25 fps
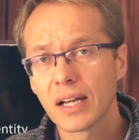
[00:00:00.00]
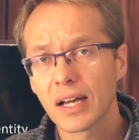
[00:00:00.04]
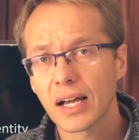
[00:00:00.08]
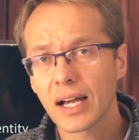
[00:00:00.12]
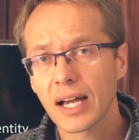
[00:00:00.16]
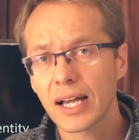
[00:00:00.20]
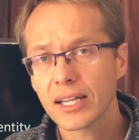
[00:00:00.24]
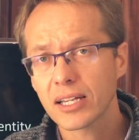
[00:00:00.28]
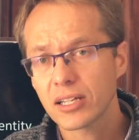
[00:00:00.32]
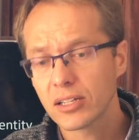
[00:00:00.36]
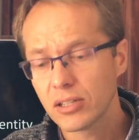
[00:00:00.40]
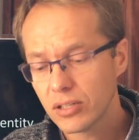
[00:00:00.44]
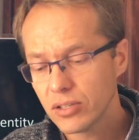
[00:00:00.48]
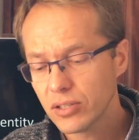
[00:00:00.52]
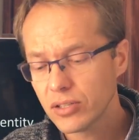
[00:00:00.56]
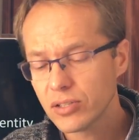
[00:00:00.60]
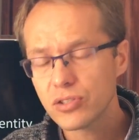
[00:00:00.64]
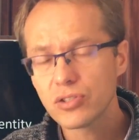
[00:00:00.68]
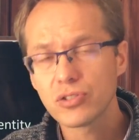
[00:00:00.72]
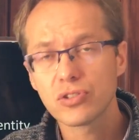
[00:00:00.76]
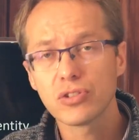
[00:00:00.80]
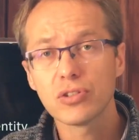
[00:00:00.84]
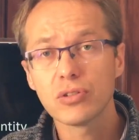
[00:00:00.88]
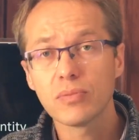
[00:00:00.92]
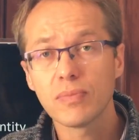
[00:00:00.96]
I can learn
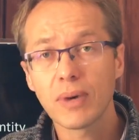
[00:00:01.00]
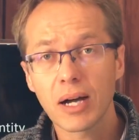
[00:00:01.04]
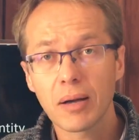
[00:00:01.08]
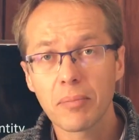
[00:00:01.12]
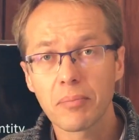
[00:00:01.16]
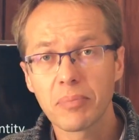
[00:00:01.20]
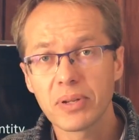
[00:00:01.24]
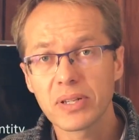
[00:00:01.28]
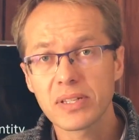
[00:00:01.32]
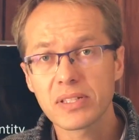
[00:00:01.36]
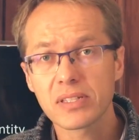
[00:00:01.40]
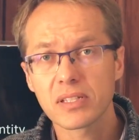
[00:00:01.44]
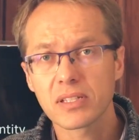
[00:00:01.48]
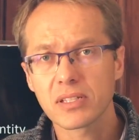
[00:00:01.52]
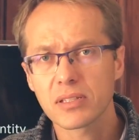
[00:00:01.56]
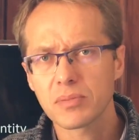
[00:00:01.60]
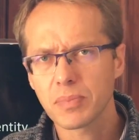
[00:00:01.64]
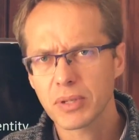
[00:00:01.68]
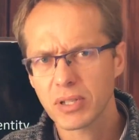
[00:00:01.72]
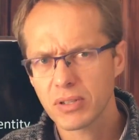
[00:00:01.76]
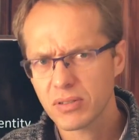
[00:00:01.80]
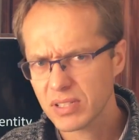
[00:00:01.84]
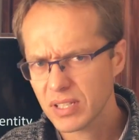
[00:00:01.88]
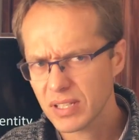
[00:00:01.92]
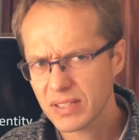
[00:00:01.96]
to do my business
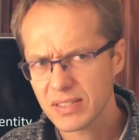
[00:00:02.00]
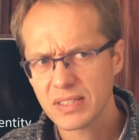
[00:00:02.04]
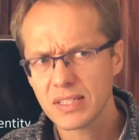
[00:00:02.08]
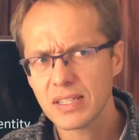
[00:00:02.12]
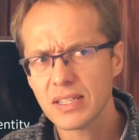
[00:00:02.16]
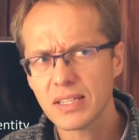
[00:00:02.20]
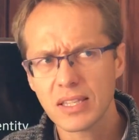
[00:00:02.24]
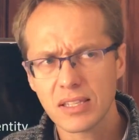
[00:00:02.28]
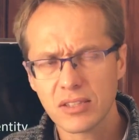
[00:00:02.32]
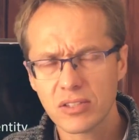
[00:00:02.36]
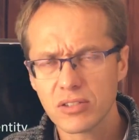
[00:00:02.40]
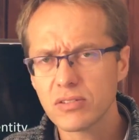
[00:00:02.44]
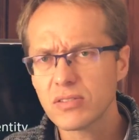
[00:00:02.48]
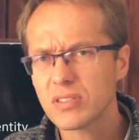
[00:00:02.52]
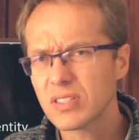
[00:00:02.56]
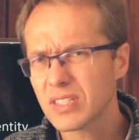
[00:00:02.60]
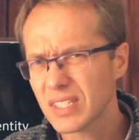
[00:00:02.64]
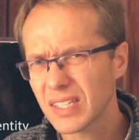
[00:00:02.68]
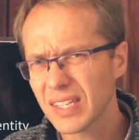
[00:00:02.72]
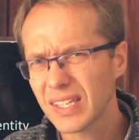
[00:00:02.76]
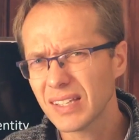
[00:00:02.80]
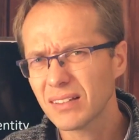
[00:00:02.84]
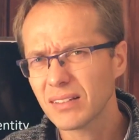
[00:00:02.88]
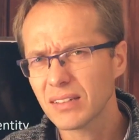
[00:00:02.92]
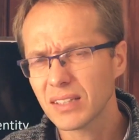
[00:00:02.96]
because I see that you're
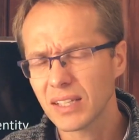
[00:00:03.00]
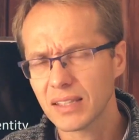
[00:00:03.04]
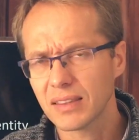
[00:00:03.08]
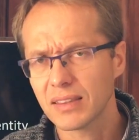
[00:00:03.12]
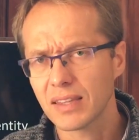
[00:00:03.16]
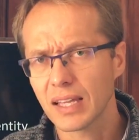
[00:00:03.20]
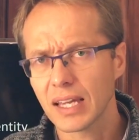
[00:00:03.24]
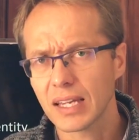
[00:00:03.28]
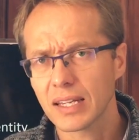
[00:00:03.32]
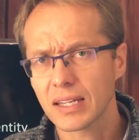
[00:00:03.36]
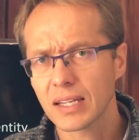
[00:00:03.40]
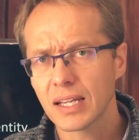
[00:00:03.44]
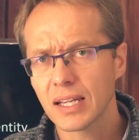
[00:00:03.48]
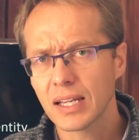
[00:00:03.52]
skilled at that.